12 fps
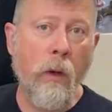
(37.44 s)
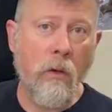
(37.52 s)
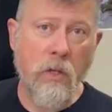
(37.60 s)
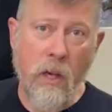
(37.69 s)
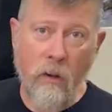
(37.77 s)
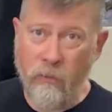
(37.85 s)
our
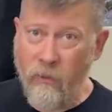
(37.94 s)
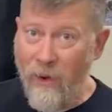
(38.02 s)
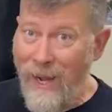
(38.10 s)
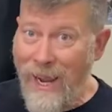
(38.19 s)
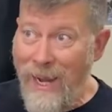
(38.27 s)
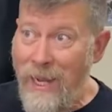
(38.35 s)
channel
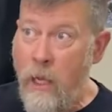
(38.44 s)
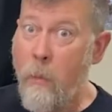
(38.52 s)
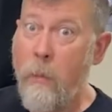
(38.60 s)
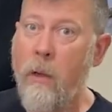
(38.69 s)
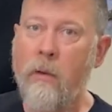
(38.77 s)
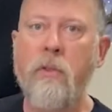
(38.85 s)
for any
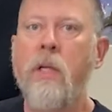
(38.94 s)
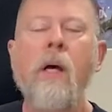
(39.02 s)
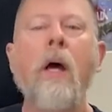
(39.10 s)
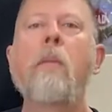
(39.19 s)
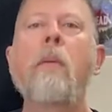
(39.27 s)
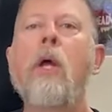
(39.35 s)
amount of
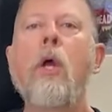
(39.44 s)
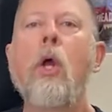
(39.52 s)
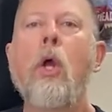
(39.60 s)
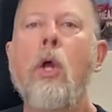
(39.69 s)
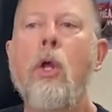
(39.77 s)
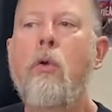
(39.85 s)
time,
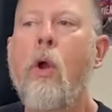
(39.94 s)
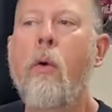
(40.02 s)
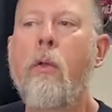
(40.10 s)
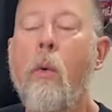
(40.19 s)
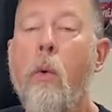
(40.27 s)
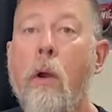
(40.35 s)
you
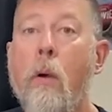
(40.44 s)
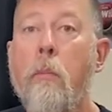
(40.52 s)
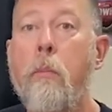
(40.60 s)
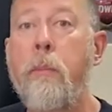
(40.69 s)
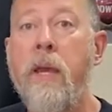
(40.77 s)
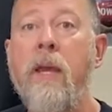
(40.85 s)
know that we are
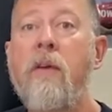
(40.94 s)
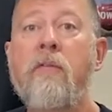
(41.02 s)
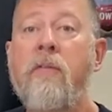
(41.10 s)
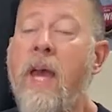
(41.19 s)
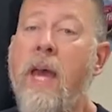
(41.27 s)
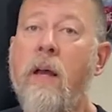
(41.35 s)
big
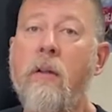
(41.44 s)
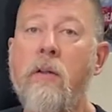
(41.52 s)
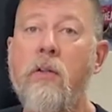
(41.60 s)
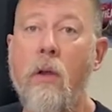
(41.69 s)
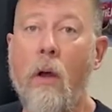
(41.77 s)
fans